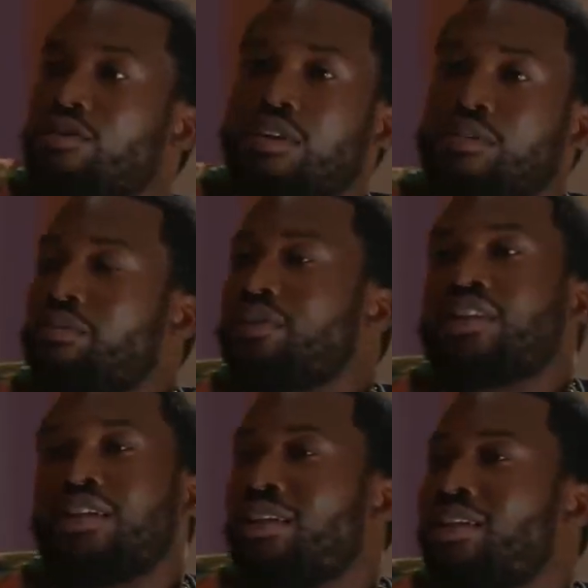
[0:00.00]
you grew up in,
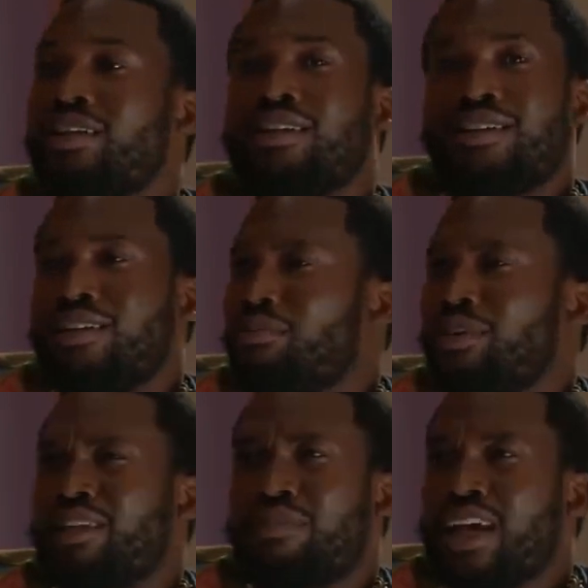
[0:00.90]
but he
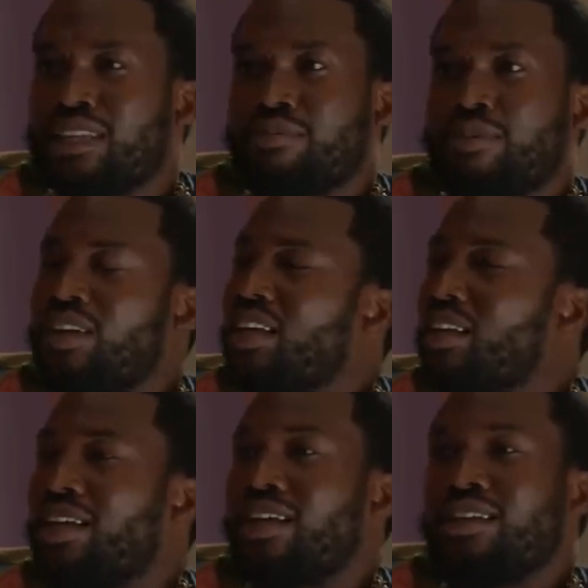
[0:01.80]
played basketball. He
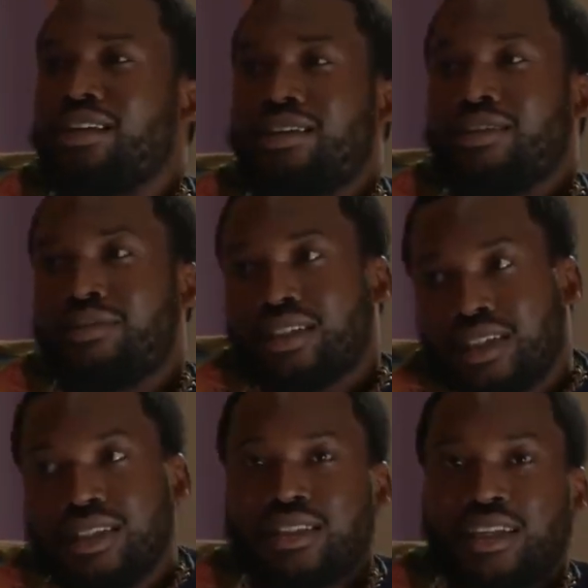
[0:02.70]
ain't got nothing to do with
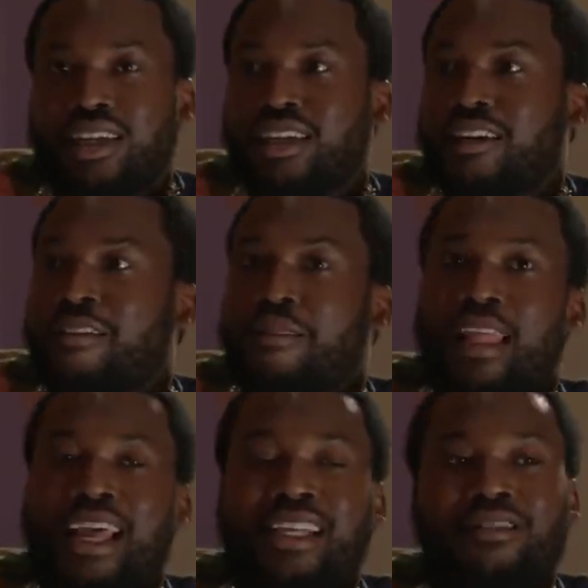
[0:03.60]
this. That's the first
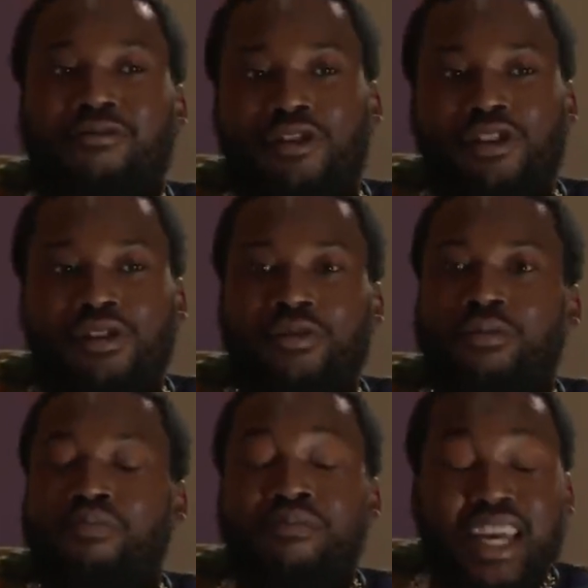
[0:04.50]
As a real
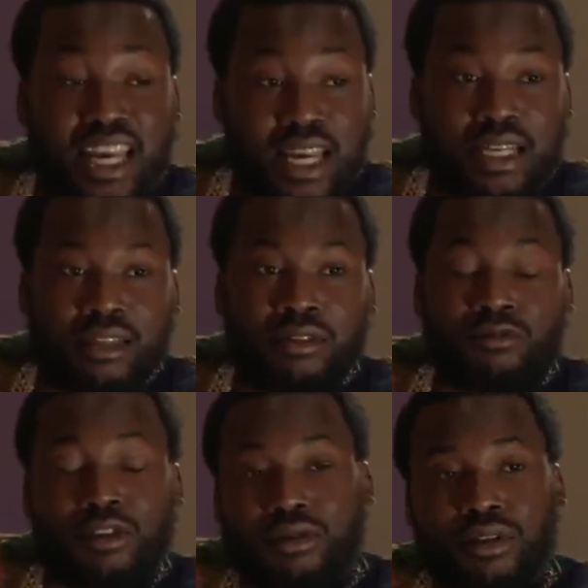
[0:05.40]
had. man, the
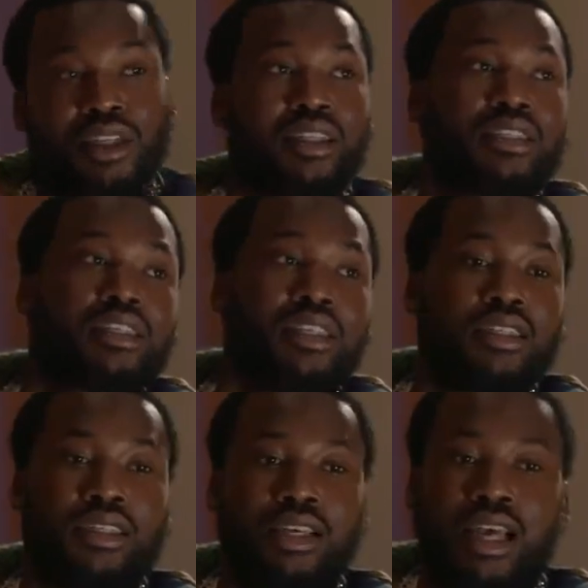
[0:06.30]
real nigga
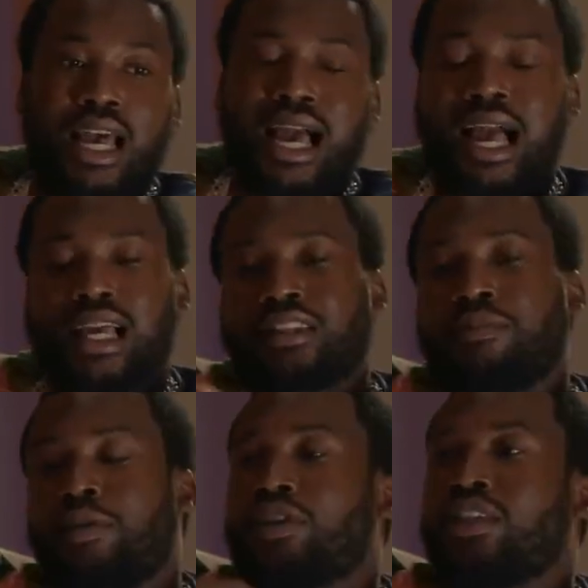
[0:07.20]
shit, I
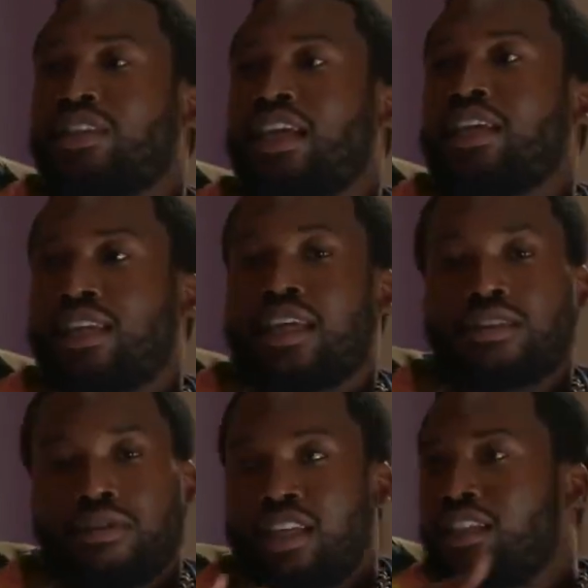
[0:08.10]
supposed to take that
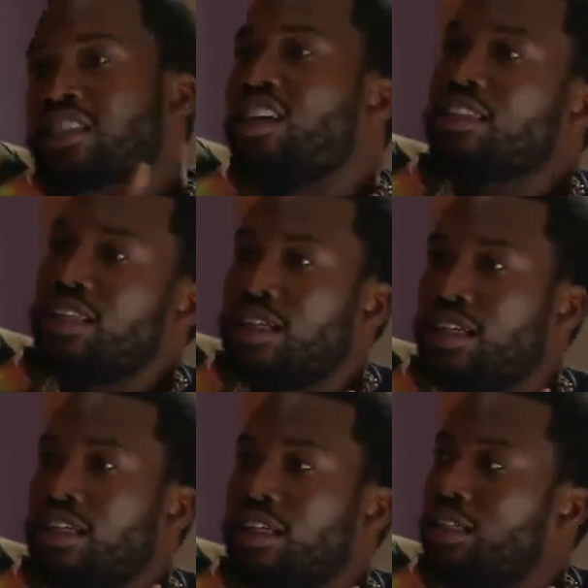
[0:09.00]
so that young
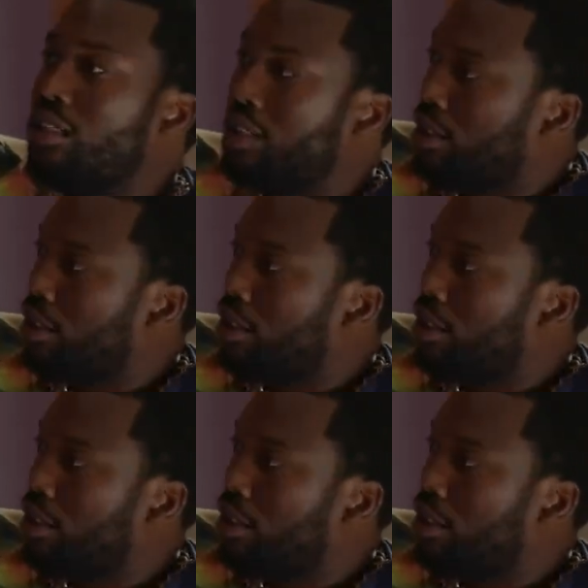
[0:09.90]
nigga could